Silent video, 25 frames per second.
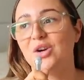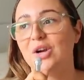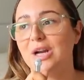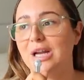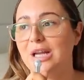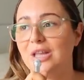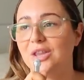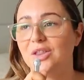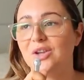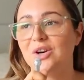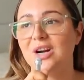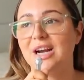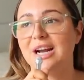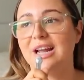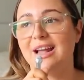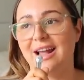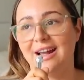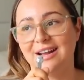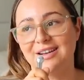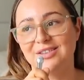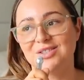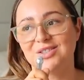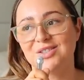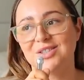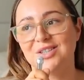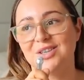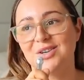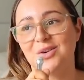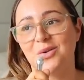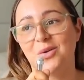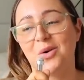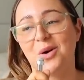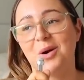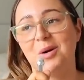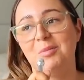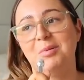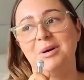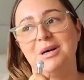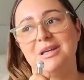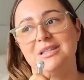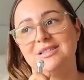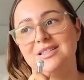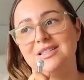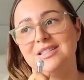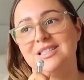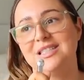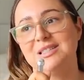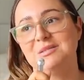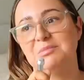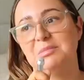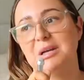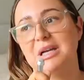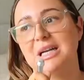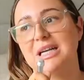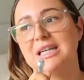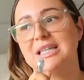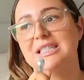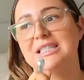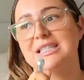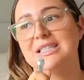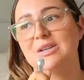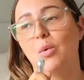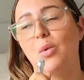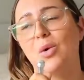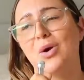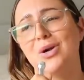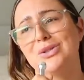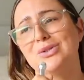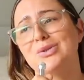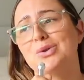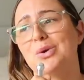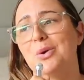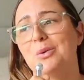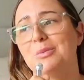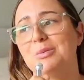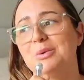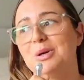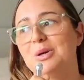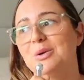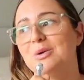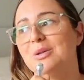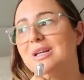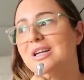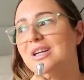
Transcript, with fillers: you're either a Cancer or a Pisces because, or a Scorpio.